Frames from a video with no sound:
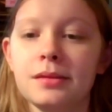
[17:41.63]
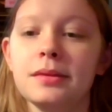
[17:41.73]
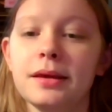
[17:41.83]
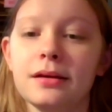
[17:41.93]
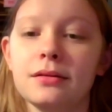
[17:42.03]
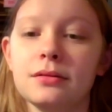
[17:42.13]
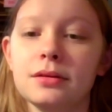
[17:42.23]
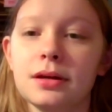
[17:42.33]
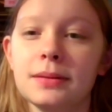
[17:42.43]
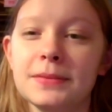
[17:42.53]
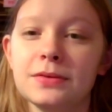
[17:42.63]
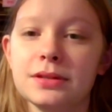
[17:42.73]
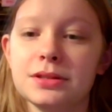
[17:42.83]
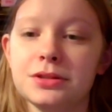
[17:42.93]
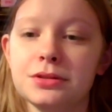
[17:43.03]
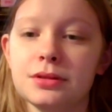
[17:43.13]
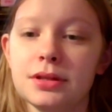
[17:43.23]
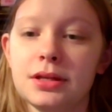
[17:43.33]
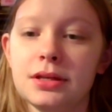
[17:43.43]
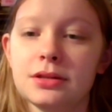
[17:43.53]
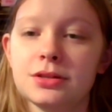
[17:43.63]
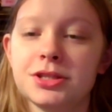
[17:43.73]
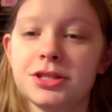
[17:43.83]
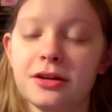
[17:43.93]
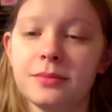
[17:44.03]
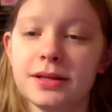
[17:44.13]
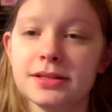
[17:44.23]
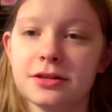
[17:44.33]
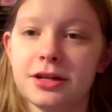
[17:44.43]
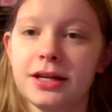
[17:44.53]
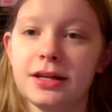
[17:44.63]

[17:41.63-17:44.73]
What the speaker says: Now, I'm going to share my screen